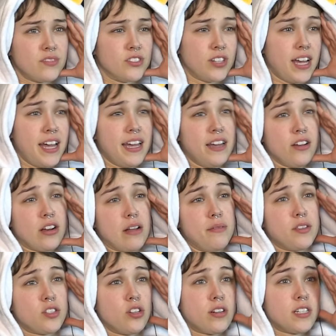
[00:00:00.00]
Okay, here come
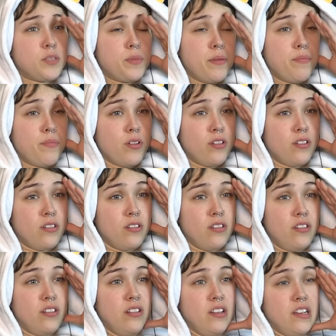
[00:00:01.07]
the circus
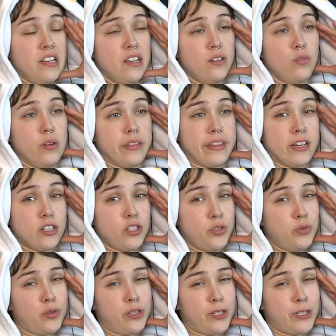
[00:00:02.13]
people with their
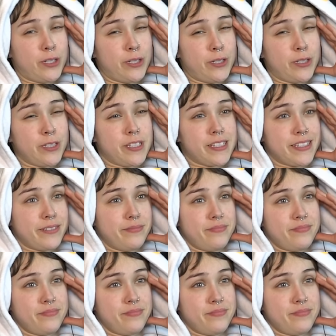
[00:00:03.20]
tools.